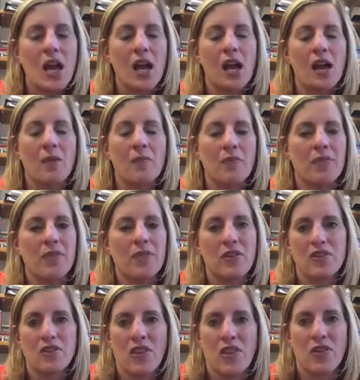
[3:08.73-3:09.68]

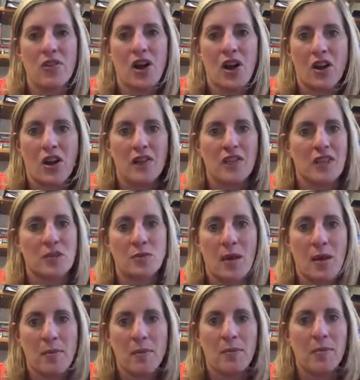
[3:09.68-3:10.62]
There's another argot that's
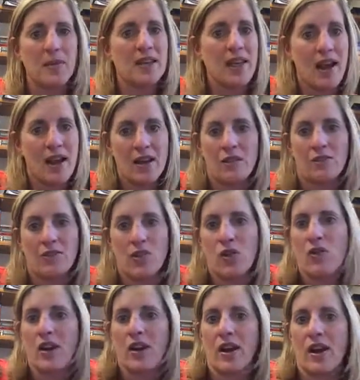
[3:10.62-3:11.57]
probably not in
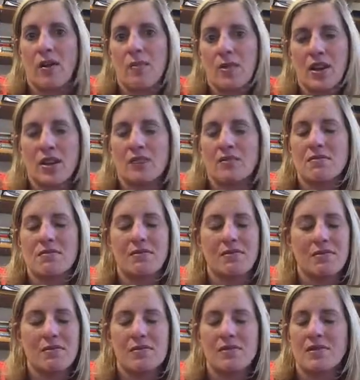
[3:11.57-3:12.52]
vogue right now, but I
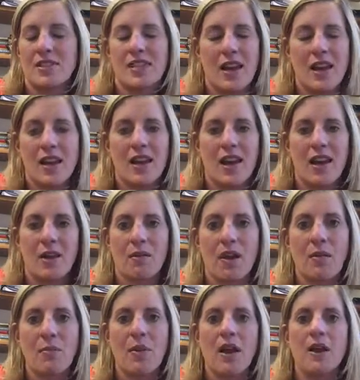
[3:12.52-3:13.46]
said it
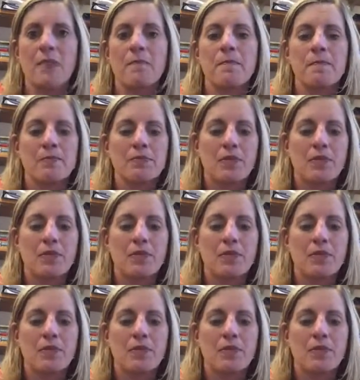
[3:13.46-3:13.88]
anyway. But